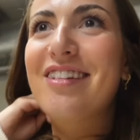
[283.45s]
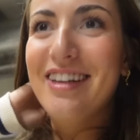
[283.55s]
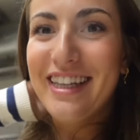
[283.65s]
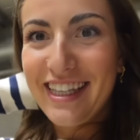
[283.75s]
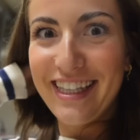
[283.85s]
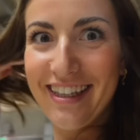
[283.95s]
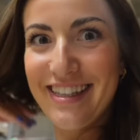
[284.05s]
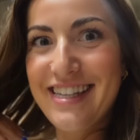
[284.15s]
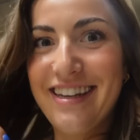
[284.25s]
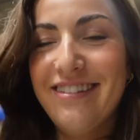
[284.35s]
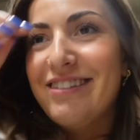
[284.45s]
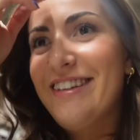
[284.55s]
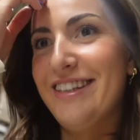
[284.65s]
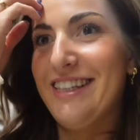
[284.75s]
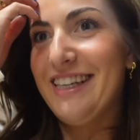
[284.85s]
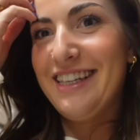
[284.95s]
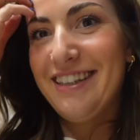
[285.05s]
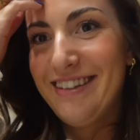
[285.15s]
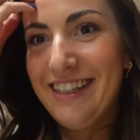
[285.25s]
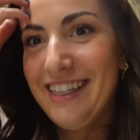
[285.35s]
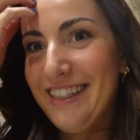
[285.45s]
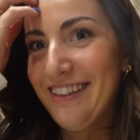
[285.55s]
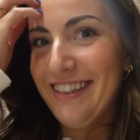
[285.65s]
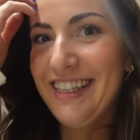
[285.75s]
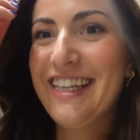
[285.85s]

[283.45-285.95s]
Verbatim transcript: people are looking at us like, what the hell are they doing?